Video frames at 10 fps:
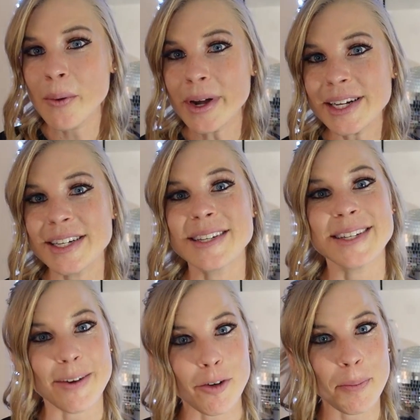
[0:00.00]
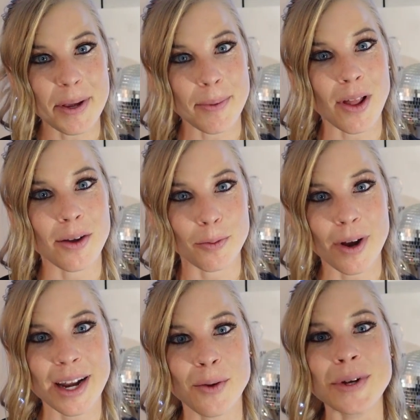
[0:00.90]
according to several people on
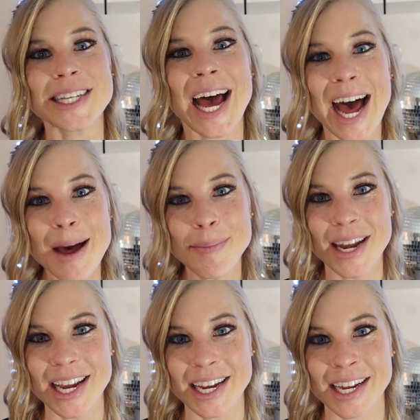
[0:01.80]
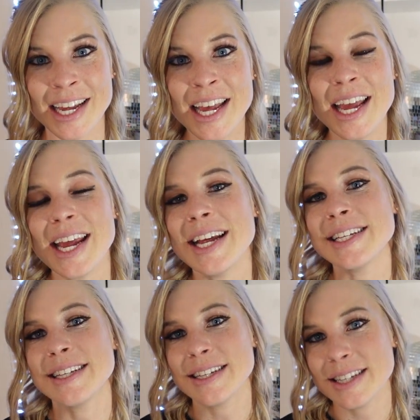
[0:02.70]
Reddit, what's happening
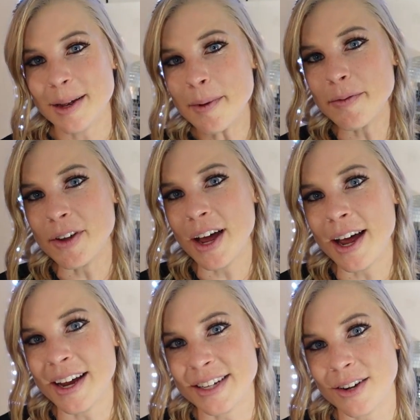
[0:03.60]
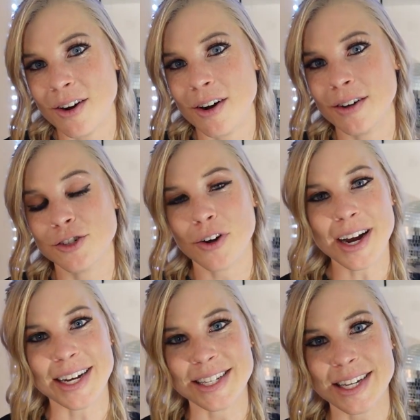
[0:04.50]
is some of you guys are
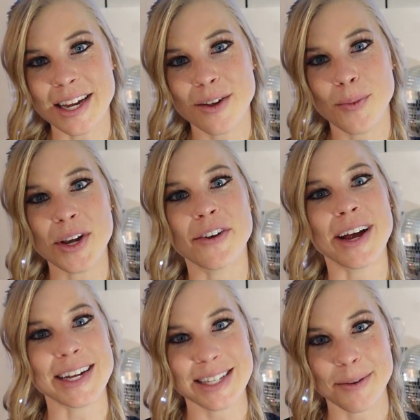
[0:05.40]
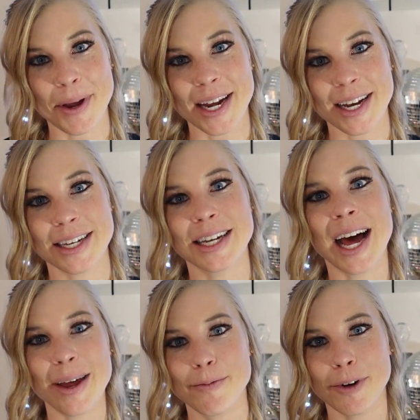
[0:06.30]
trying to see when your estimated
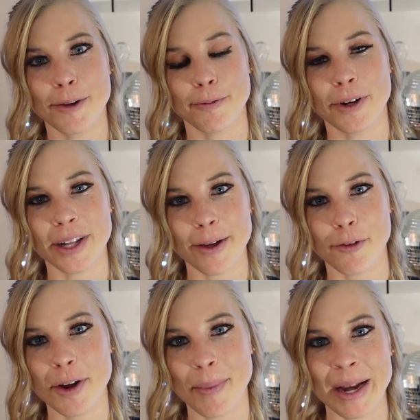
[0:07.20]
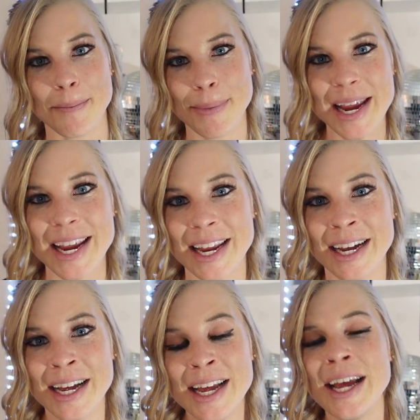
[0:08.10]
time frame for delivery might
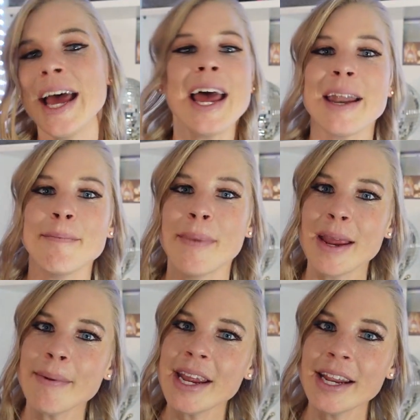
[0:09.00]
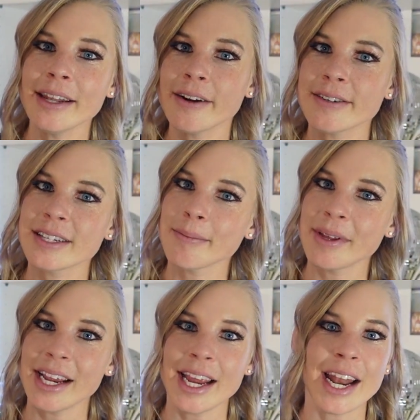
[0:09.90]
be, and maybe there's
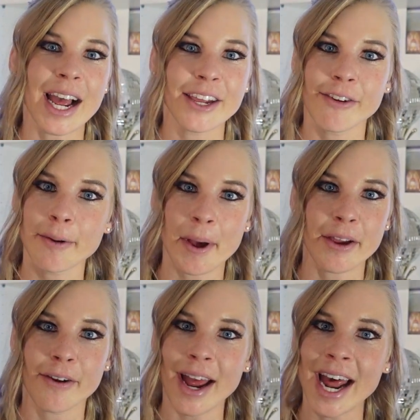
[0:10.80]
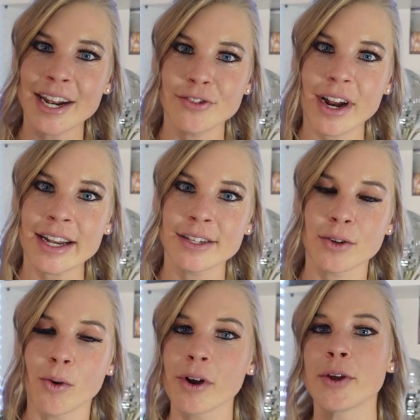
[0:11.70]
something inaccurate about your address
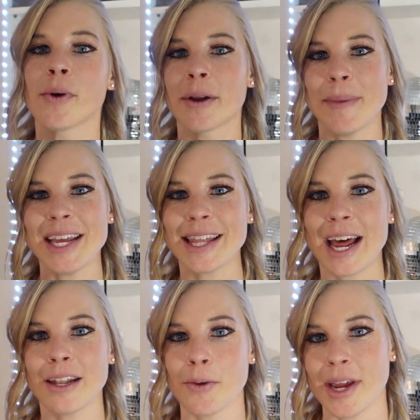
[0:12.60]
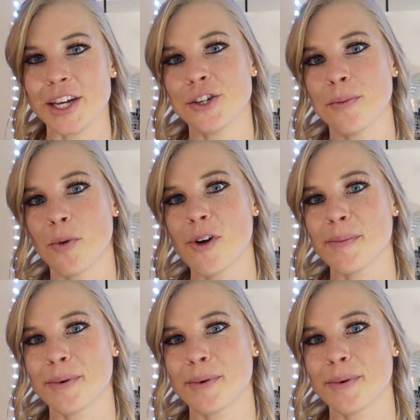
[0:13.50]
or you want to make that location more